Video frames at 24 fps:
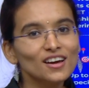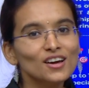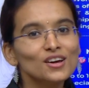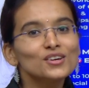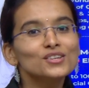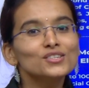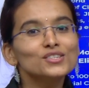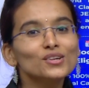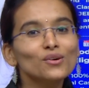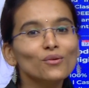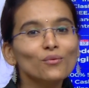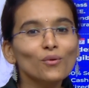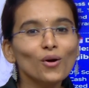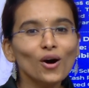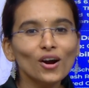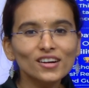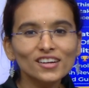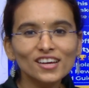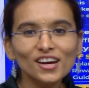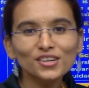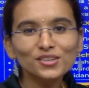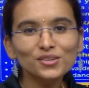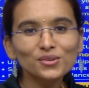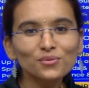So what
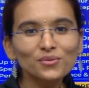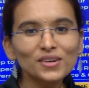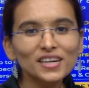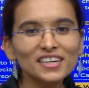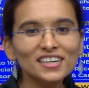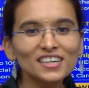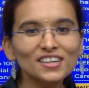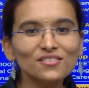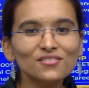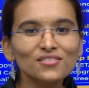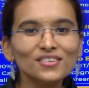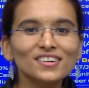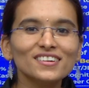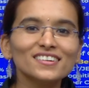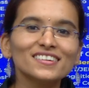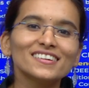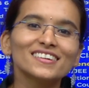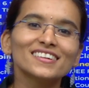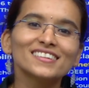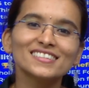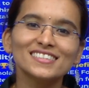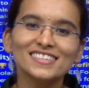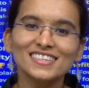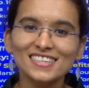are you waiting for?
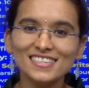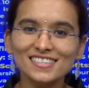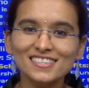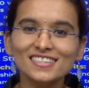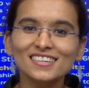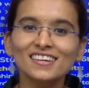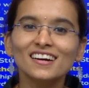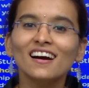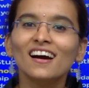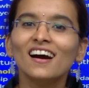Just